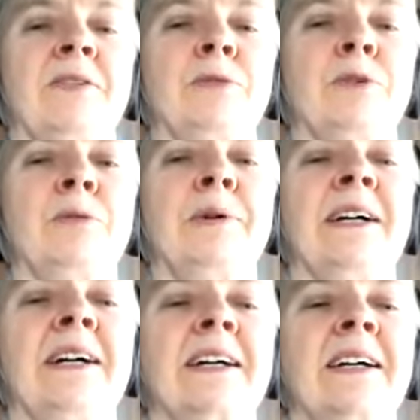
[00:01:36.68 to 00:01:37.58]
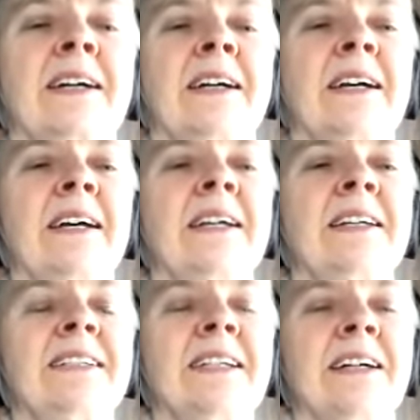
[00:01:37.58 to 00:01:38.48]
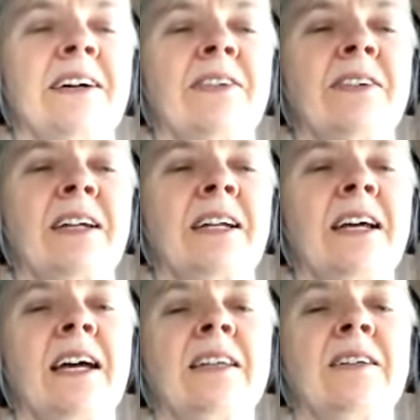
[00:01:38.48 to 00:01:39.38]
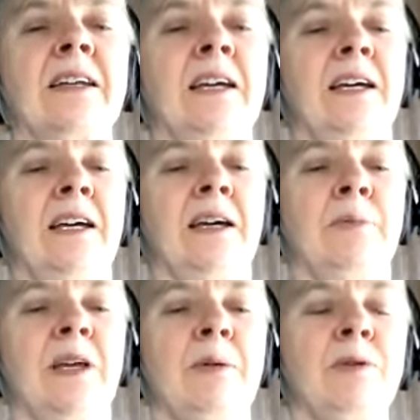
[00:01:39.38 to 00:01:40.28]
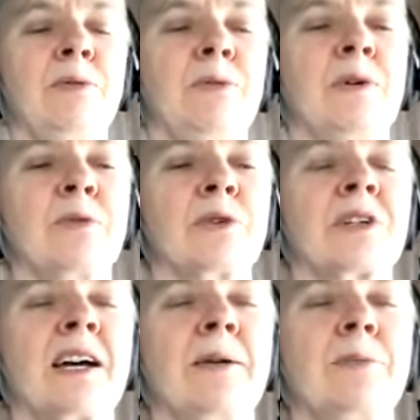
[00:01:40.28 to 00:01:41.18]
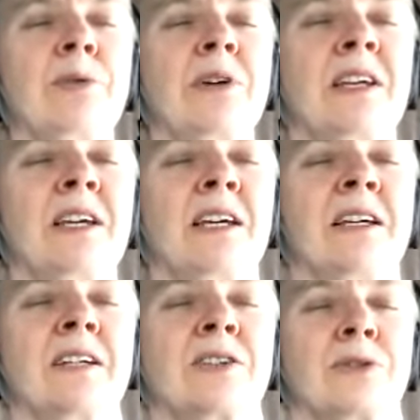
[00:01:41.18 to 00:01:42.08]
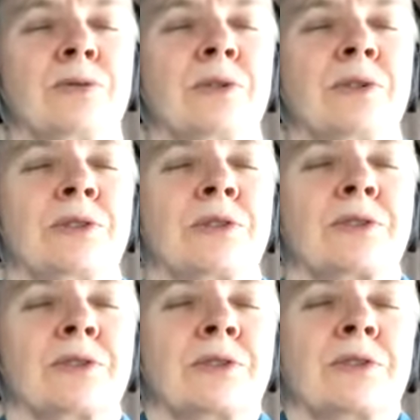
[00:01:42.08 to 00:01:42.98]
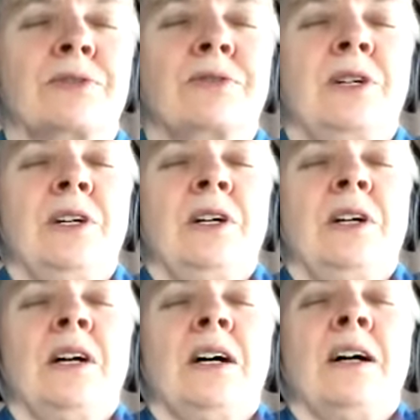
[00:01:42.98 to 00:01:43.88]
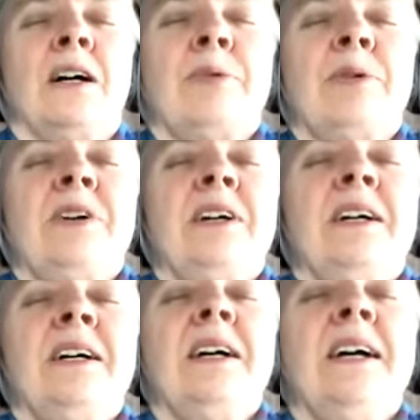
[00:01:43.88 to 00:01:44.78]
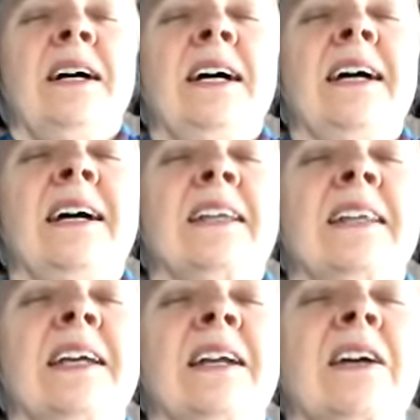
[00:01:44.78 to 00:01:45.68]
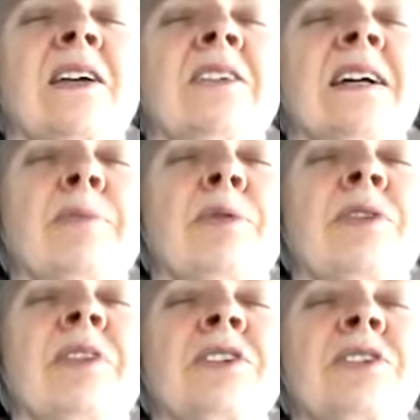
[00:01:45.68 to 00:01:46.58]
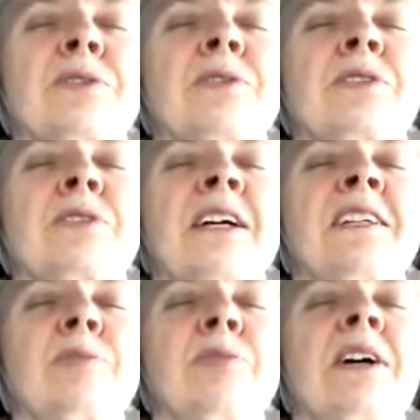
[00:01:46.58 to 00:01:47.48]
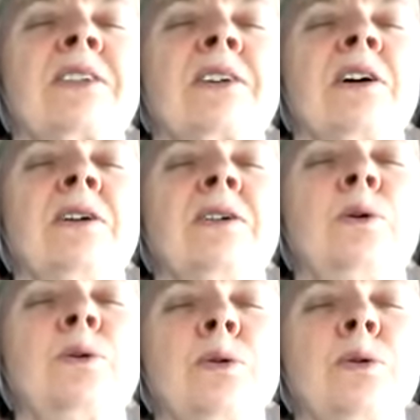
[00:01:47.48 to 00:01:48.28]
roll back and down. And maybe one more time, breathing in as you roll your shoulders up and let both the shoulders and the breath go.